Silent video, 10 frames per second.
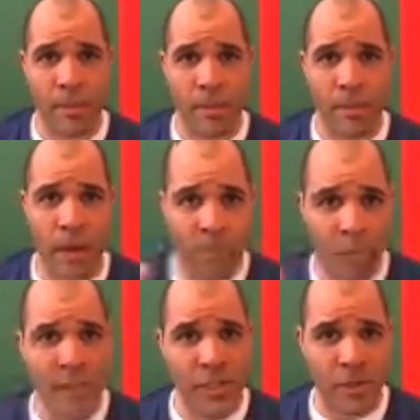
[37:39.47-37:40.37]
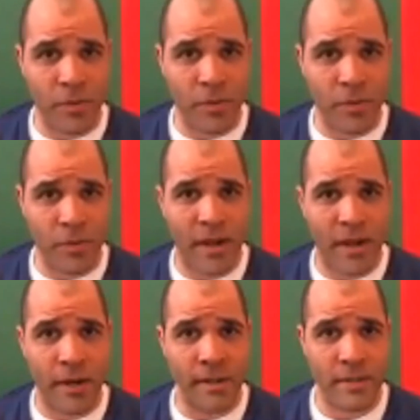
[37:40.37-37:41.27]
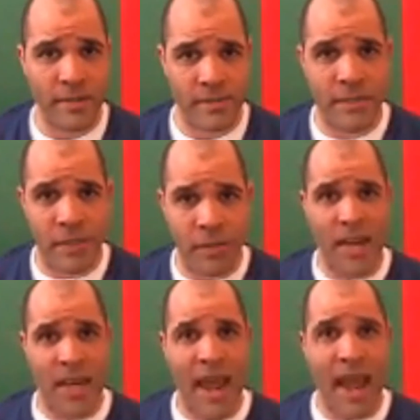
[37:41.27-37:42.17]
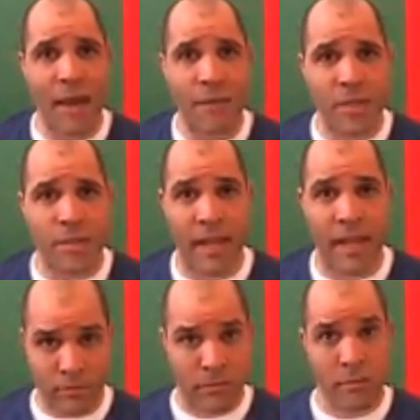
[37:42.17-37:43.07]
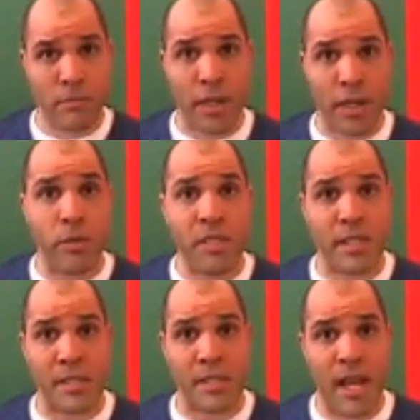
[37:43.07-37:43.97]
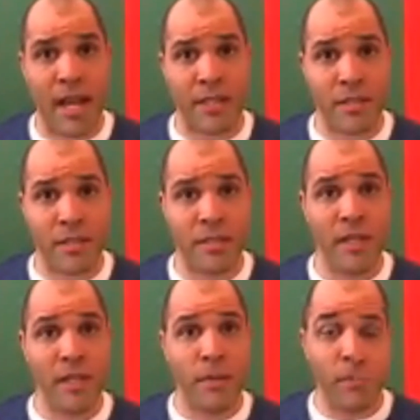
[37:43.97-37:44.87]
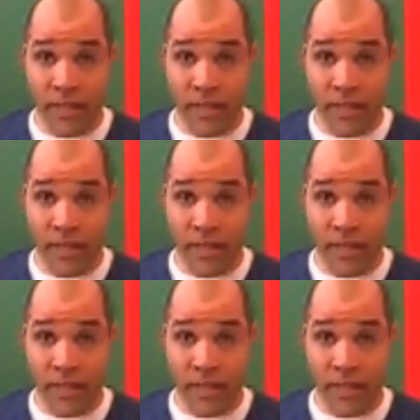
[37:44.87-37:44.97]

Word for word: and the amount of pressure you there you then have to make it a huge success.